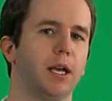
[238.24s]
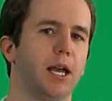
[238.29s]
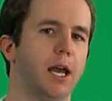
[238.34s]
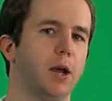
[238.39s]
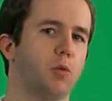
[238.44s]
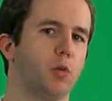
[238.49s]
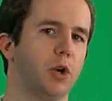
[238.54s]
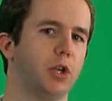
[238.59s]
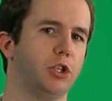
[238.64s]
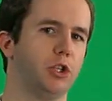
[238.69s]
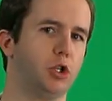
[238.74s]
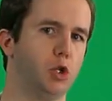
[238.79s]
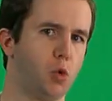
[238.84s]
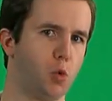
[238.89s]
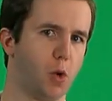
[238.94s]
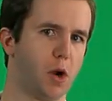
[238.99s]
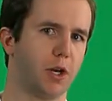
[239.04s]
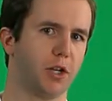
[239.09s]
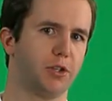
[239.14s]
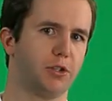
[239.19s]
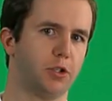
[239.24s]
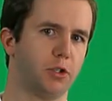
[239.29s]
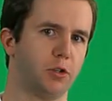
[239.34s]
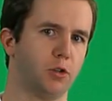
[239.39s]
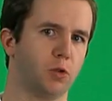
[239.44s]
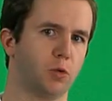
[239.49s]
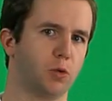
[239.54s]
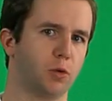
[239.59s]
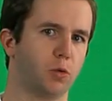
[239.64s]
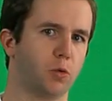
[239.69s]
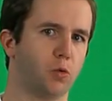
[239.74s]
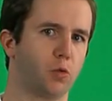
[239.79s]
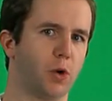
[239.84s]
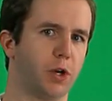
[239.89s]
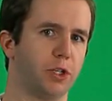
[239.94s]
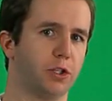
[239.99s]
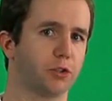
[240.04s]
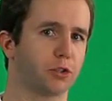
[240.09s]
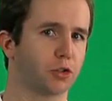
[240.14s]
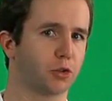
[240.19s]
And what you want to do
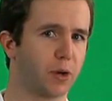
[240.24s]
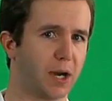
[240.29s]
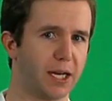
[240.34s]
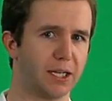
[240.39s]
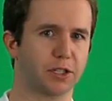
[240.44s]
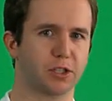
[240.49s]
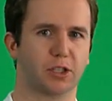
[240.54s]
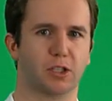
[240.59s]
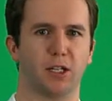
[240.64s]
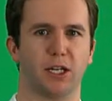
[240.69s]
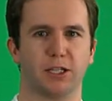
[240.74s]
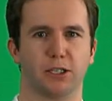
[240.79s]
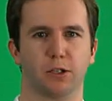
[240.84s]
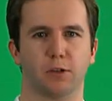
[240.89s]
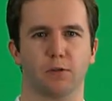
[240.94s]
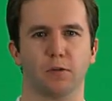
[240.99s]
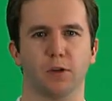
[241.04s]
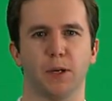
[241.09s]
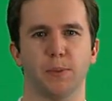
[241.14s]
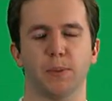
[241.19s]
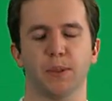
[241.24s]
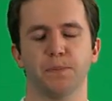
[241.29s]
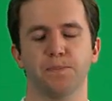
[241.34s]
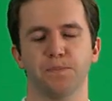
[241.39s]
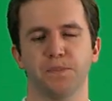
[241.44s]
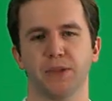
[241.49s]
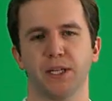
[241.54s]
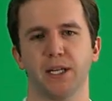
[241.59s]
when you're trying to select a grip